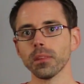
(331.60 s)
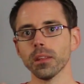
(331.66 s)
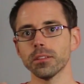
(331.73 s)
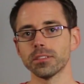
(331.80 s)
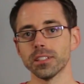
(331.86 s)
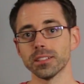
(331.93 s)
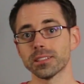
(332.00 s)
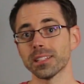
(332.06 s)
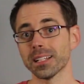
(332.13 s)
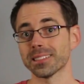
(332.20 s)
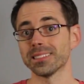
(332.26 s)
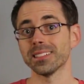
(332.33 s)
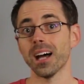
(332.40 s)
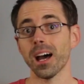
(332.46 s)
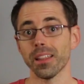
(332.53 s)
Since that's
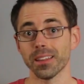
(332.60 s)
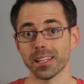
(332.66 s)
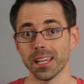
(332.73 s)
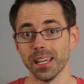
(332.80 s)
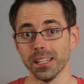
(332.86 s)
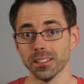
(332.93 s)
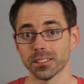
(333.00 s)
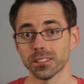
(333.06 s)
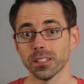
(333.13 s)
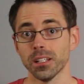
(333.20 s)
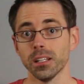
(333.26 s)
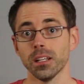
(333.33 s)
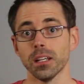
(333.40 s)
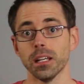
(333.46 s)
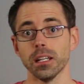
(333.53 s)
not the case,
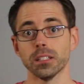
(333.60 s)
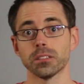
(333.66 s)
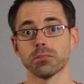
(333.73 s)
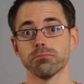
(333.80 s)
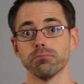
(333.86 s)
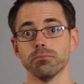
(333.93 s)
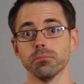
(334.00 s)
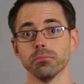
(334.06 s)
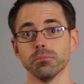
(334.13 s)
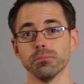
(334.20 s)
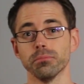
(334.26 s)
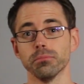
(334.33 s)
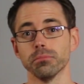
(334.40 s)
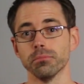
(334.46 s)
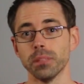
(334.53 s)
it
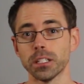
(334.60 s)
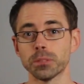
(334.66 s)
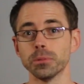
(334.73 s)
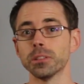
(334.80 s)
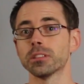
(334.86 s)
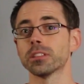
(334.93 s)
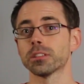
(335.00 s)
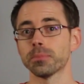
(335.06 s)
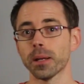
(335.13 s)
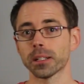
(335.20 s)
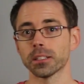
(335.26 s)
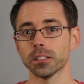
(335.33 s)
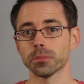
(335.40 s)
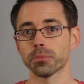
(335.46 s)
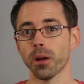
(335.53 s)
makes me
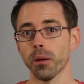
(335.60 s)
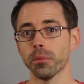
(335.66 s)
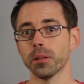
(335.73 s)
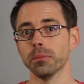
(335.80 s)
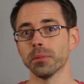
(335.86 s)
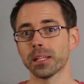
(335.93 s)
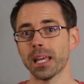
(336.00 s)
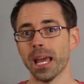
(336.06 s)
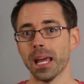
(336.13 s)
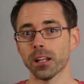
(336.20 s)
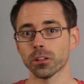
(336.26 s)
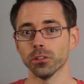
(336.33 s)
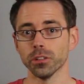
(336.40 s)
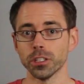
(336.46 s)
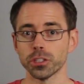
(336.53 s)
suspect it's probably
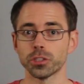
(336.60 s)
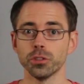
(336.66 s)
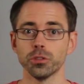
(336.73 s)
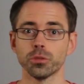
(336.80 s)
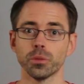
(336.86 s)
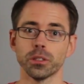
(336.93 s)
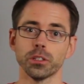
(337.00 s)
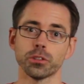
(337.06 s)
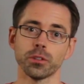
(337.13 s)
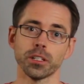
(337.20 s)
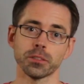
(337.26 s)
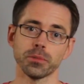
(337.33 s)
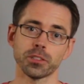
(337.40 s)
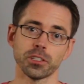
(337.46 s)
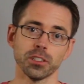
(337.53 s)
mechanical issues with the
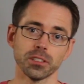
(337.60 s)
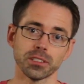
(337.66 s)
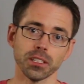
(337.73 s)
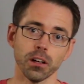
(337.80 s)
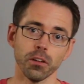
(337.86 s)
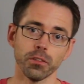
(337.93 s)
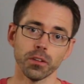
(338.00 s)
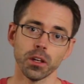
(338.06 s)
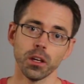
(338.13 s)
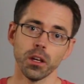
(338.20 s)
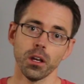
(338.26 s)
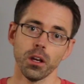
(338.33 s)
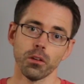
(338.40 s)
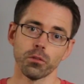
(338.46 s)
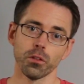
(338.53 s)
transmission itself.
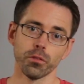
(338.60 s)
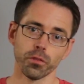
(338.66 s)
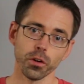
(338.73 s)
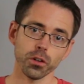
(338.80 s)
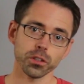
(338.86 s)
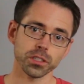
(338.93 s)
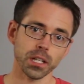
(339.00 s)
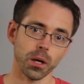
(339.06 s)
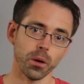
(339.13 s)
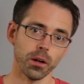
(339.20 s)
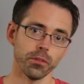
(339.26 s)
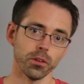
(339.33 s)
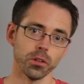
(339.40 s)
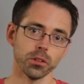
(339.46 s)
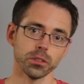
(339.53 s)
Reverse,
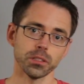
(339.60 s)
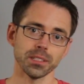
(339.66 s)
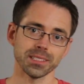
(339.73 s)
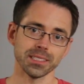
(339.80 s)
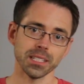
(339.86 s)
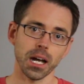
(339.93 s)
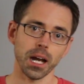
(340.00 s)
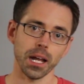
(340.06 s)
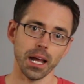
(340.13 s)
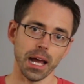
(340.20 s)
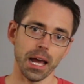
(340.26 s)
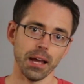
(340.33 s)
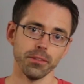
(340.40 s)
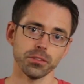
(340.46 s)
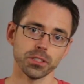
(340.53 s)
however, does not
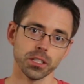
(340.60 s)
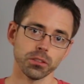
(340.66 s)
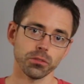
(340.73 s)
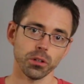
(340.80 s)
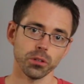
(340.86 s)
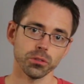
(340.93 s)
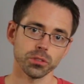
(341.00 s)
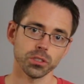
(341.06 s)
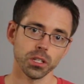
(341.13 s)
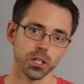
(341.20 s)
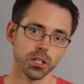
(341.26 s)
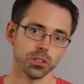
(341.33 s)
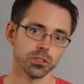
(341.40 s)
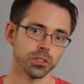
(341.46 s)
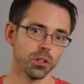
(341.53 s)
have synchros,
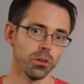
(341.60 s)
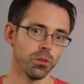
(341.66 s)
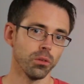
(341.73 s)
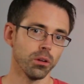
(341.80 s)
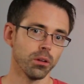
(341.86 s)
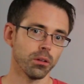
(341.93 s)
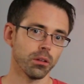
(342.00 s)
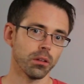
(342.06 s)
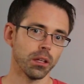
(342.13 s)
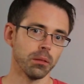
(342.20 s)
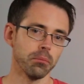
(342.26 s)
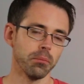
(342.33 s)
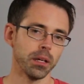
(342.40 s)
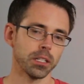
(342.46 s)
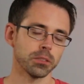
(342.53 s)
so it
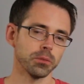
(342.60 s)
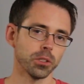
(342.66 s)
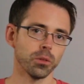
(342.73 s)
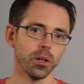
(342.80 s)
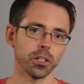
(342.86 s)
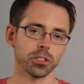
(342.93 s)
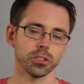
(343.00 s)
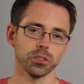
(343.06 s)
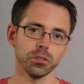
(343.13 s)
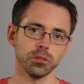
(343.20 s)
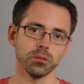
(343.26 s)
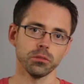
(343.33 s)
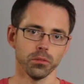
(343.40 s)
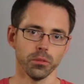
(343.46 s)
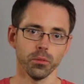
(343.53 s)
makes me
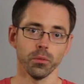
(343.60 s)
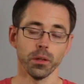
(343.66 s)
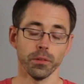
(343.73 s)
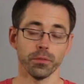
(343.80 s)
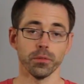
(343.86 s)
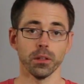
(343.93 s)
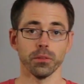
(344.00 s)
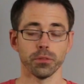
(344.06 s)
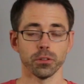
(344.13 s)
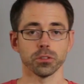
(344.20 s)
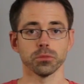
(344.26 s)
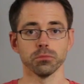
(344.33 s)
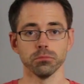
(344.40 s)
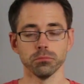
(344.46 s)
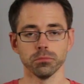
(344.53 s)
question if there's
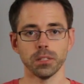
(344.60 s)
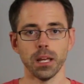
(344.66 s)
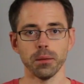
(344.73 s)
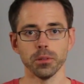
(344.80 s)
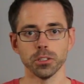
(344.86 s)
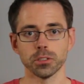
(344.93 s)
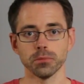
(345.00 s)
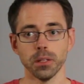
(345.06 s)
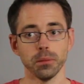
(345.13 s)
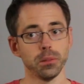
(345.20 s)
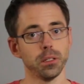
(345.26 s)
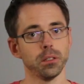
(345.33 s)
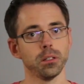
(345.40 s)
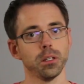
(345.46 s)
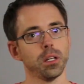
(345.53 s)
damage.
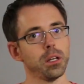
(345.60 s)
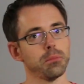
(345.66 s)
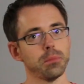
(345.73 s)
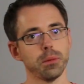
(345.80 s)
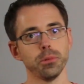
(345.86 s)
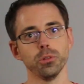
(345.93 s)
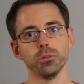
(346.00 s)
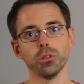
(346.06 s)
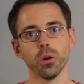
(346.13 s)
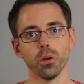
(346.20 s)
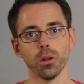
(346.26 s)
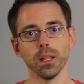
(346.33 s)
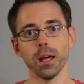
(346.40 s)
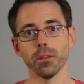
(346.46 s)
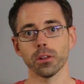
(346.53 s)
Maybe you don't
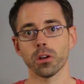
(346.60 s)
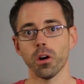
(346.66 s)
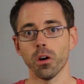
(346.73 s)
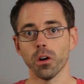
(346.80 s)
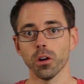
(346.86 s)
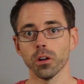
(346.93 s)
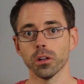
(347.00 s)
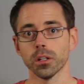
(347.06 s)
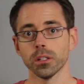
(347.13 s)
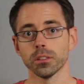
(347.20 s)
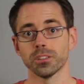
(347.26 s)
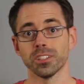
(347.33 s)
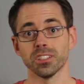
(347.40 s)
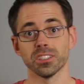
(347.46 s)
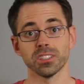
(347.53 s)
allow the car
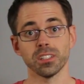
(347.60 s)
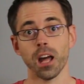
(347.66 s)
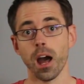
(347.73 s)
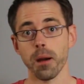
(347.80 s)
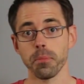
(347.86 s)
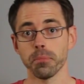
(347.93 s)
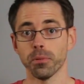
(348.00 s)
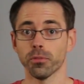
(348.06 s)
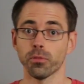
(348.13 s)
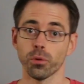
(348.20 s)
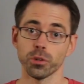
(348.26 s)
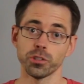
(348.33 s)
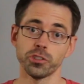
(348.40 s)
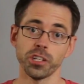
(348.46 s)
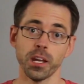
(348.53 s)
to stop
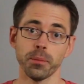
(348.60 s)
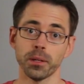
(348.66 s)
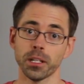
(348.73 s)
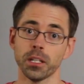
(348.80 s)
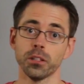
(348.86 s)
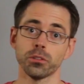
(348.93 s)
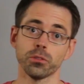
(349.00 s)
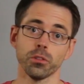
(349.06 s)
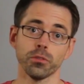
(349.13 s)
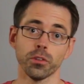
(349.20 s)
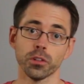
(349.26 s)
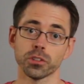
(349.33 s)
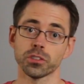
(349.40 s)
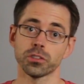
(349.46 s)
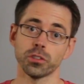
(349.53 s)
before jamming it into
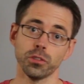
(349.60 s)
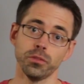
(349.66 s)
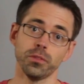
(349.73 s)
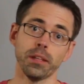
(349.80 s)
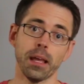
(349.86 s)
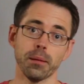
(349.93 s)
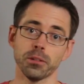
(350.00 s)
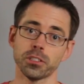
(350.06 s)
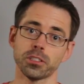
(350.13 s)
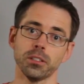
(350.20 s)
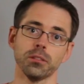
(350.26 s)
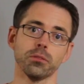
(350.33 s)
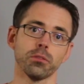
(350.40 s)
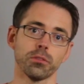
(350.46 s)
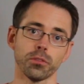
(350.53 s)
reverse, and so you've damaged
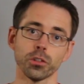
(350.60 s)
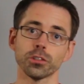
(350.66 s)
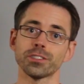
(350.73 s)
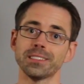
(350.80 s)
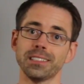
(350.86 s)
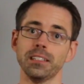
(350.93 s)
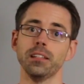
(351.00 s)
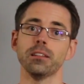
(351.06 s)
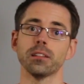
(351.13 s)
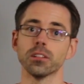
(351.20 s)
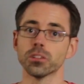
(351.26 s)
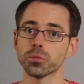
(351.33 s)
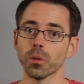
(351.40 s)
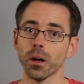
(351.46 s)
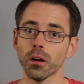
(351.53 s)
the reverse teeth
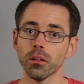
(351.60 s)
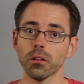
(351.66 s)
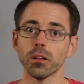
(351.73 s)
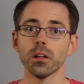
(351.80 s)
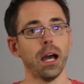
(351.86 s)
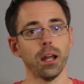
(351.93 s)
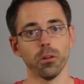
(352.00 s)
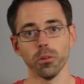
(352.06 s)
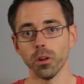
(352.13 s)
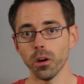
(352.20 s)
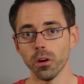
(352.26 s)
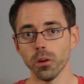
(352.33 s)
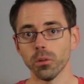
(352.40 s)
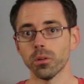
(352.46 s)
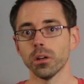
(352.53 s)
as well. I don't
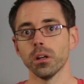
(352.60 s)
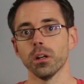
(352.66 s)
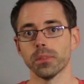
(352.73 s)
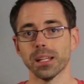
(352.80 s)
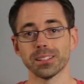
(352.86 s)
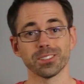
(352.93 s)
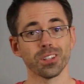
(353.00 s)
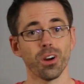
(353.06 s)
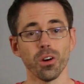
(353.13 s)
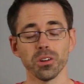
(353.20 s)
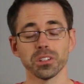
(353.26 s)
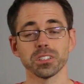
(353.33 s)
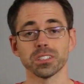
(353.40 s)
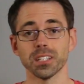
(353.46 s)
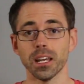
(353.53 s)
know. That's
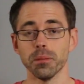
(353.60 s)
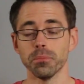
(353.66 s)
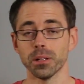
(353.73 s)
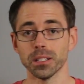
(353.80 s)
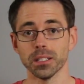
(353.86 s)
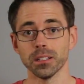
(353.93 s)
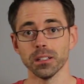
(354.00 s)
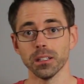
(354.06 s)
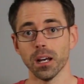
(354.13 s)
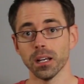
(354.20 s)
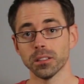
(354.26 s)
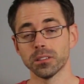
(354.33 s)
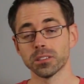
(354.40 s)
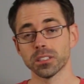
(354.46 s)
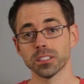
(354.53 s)
hard to say, but
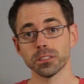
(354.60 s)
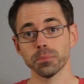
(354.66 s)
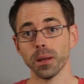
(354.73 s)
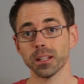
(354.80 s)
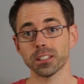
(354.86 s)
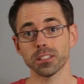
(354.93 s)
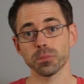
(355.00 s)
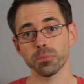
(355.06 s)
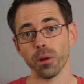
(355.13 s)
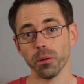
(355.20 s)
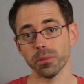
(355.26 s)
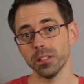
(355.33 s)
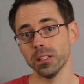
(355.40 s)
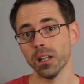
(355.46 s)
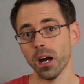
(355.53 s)
I suspect it's
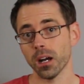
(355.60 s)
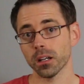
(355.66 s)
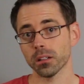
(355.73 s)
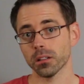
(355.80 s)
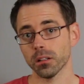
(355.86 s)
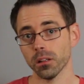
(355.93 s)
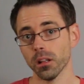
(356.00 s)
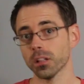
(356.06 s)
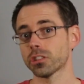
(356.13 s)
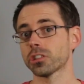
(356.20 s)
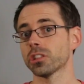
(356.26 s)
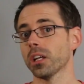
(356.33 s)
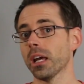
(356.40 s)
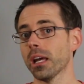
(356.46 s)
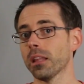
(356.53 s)
probably not
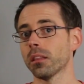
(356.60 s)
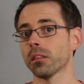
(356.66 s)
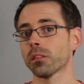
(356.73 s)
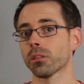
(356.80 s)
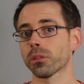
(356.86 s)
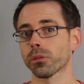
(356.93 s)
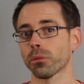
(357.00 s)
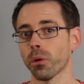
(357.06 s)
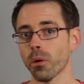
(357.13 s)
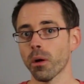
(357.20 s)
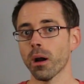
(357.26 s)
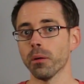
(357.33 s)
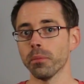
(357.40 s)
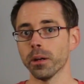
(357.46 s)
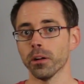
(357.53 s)
clutch and
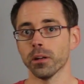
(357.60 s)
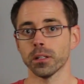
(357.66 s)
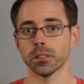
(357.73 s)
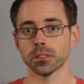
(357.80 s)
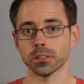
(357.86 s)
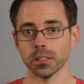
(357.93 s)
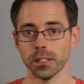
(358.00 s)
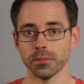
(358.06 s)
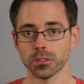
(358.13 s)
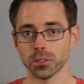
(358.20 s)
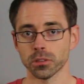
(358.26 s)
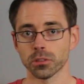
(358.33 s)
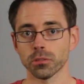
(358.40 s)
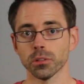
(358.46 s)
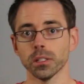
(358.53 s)
throwout bearing slave
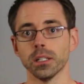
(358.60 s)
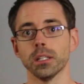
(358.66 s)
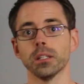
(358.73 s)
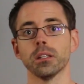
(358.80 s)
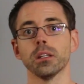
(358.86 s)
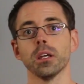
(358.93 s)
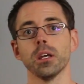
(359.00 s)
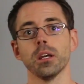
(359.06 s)
cylinder related,